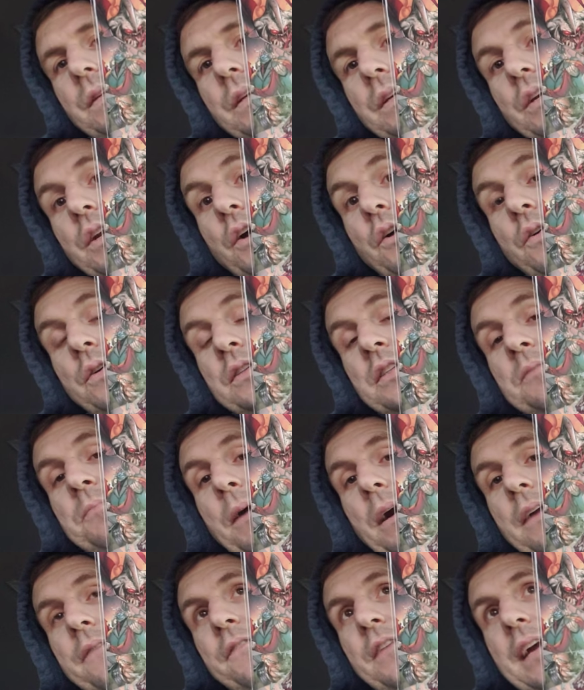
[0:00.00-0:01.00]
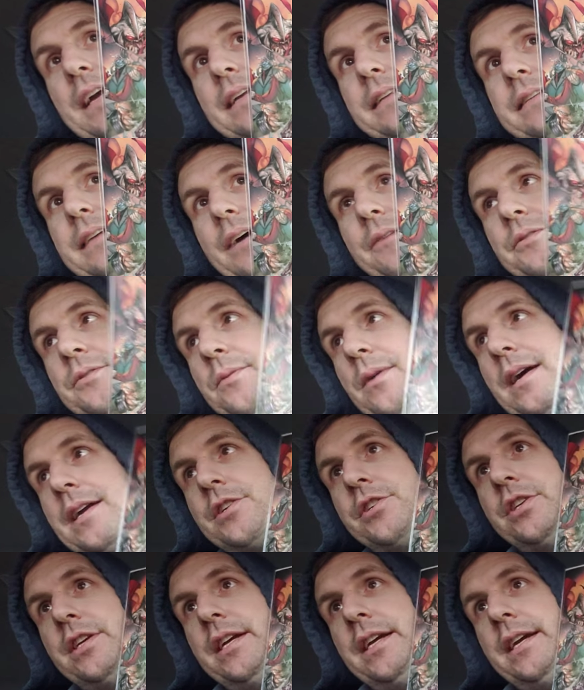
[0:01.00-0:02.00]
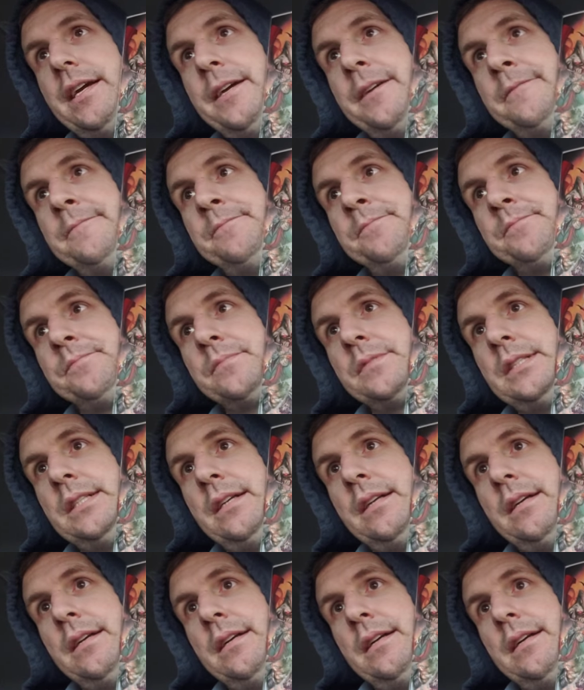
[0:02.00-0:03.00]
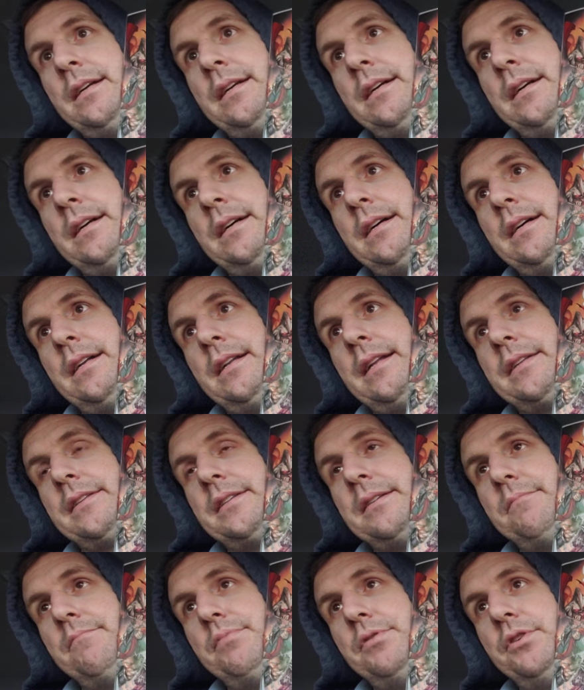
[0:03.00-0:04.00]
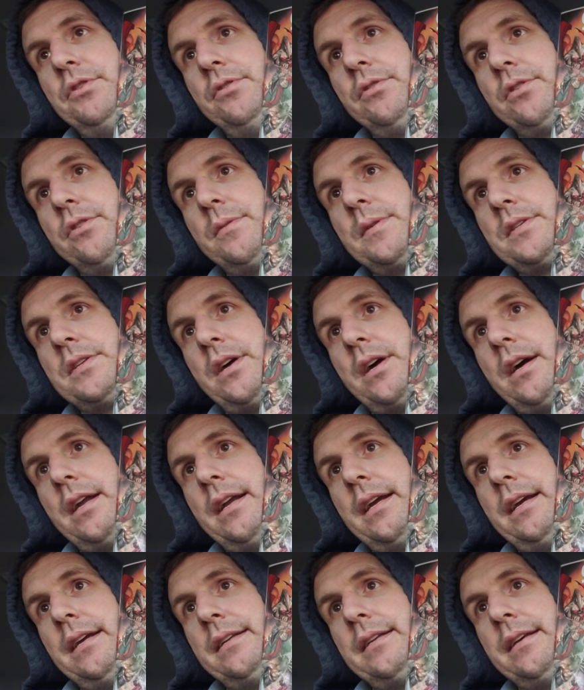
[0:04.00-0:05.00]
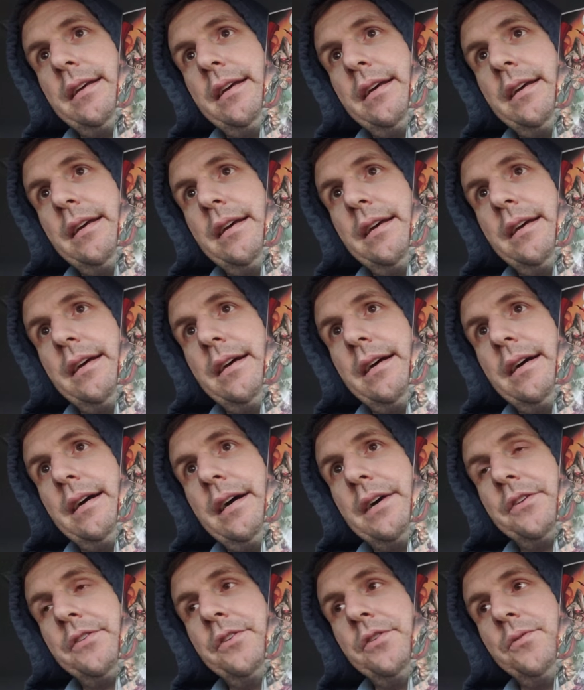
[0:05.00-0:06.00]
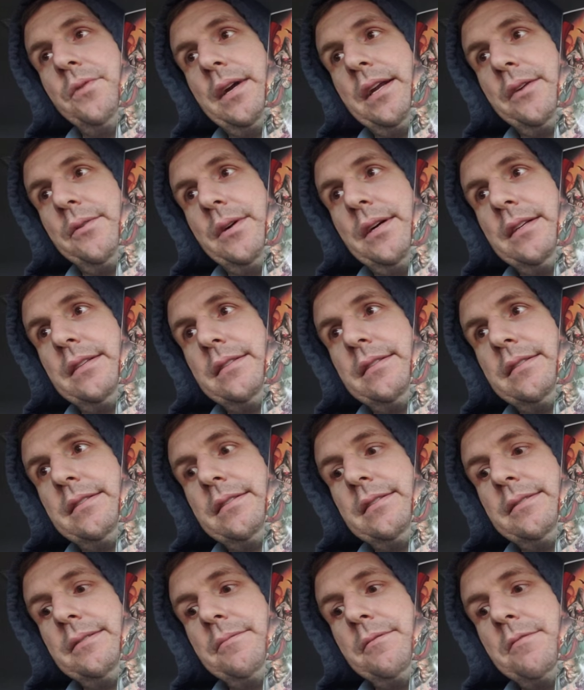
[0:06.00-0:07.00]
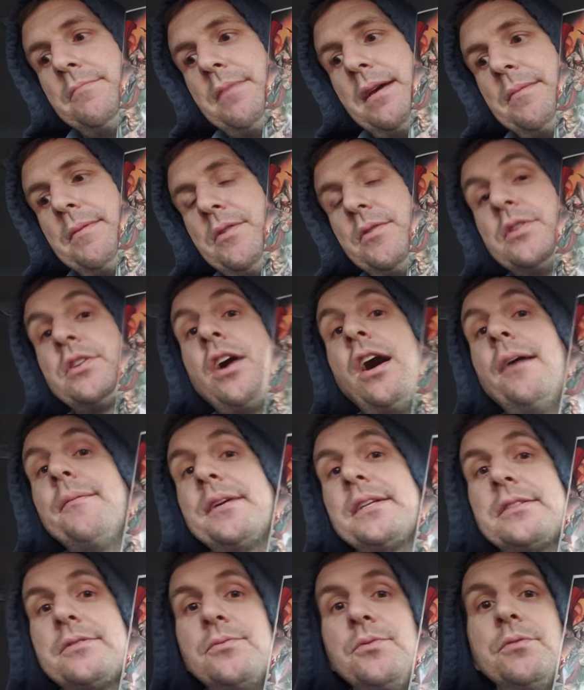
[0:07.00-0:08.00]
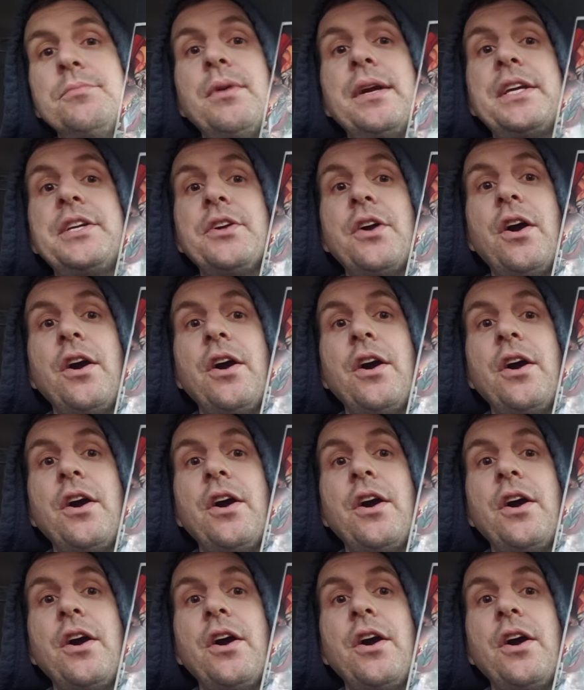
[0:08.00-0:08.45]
You know, Spawn fans, I was watching, let's see, Bueller was on it. I don't know what it was. Maybe it was Comics Will Break Your